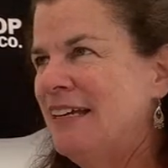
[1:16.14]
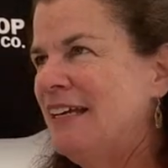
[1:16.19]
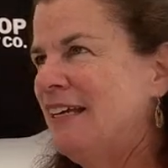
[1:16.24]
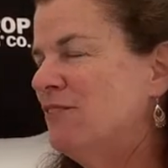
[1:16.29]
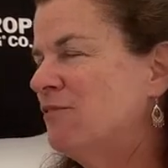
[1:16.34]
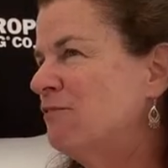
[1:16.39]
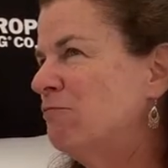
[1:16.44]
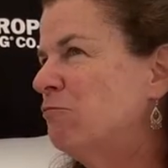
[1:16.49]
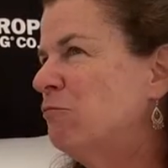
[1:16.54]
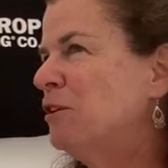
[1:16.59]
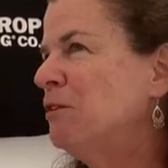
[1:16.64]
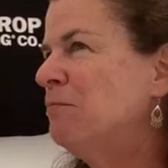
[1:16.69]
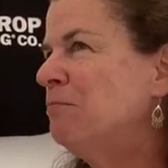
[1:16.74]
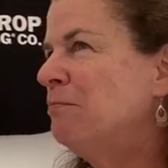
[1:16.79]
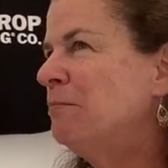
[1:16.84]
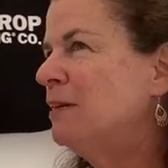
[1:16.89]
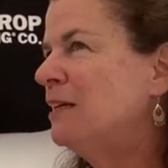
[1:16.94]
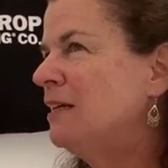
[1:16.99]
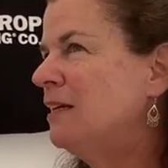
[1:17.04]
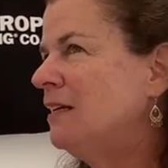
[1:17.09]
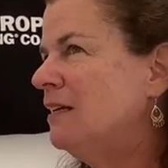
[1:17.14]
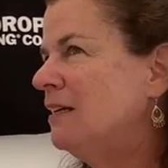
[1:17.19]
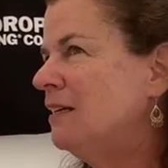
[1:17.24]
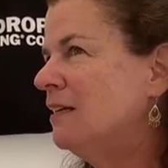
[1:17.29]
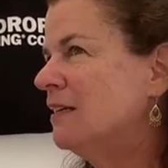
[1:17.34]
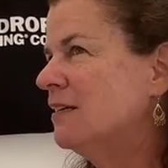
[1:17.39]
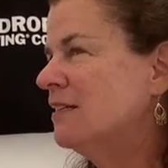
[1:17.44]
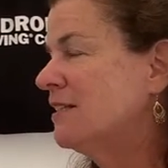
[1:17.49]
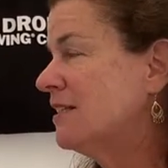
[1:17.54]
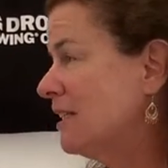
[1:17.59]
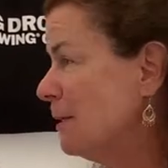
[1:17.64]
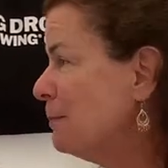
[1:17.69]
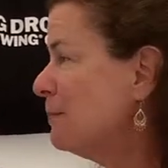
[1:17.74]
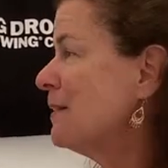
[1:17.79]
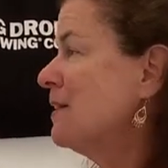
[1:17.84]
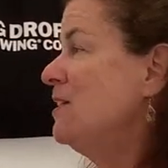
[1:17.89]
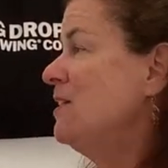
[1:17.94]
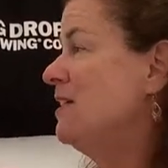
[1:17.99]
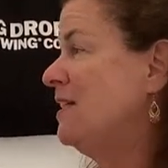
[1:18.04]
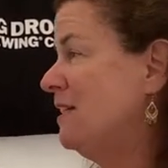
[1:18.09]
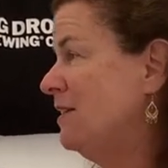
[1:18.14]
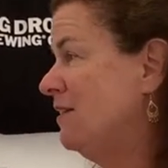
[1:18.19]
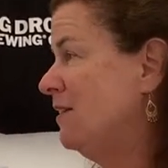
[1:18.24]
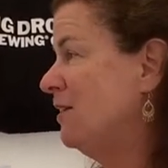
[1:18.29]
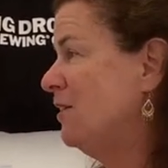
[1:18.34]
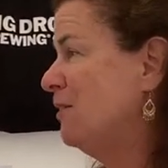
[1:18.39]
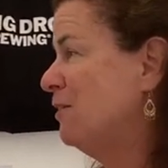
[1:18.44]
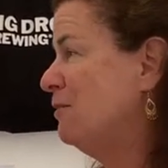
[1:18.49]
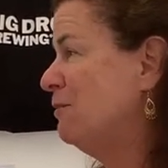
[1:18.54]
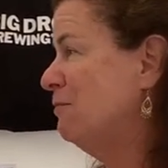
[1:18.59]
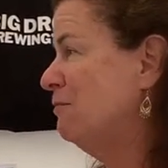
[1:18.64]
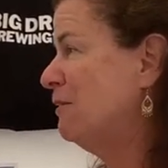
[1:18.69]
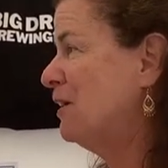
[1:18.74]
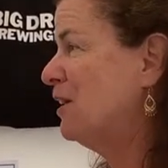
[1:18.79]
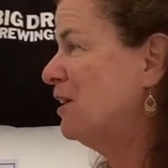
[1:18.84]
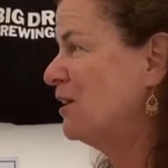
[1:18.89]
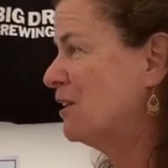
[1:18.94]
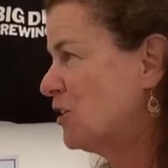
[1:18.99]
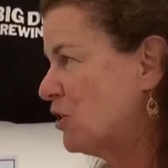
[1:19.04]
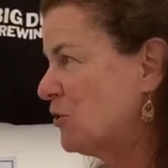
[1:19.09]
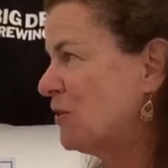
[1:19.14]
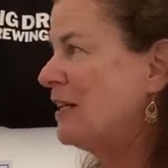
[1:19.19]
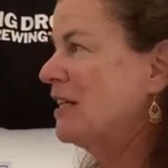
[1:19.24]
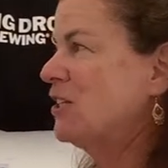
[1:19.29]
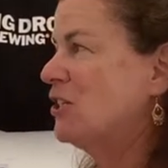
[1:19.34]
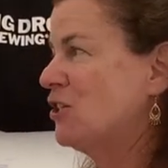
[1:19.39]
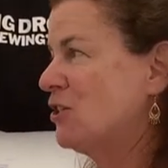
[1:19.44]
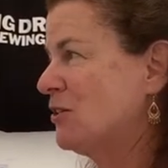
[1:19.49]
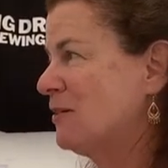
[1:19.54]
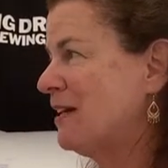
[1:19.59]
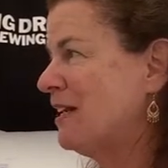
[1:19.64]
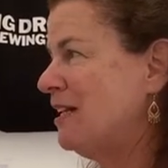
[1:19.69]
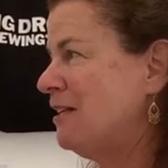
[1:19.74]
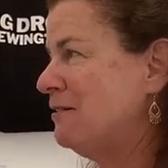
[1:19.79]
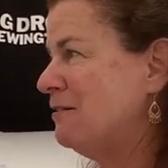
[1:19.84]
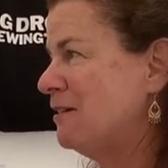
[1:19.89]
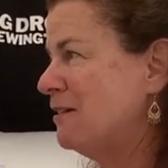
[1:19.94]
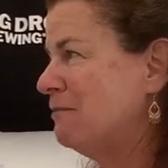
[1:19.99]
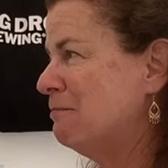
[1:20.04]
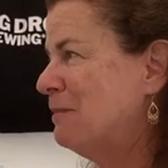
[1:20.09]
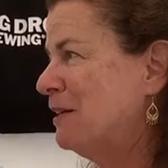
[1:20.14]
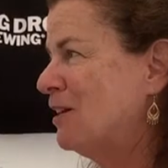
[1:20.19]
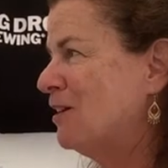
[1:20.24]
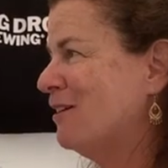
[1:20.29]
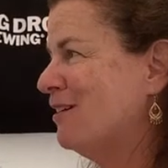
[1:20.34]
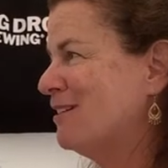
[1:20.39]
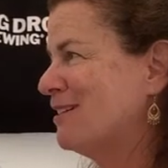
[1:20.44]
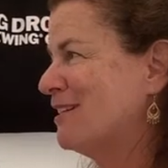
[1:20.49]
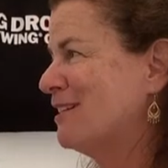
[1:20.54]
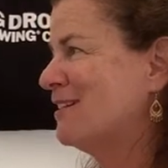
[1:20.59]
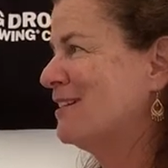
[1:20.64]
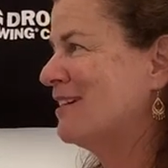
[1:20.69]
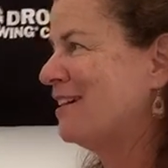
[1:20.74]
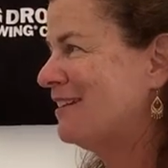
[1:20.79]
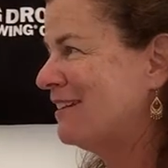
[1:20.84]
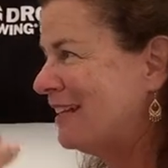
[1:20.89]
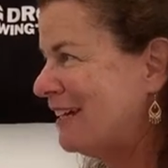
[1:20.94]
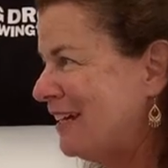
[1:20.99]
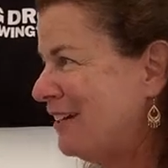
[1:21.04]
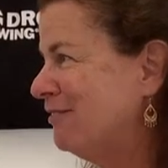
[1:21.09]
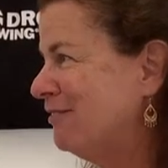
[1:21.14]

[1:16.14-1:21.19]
It wouldn't be a sipping gin though, where you could just drink it straight, because it's got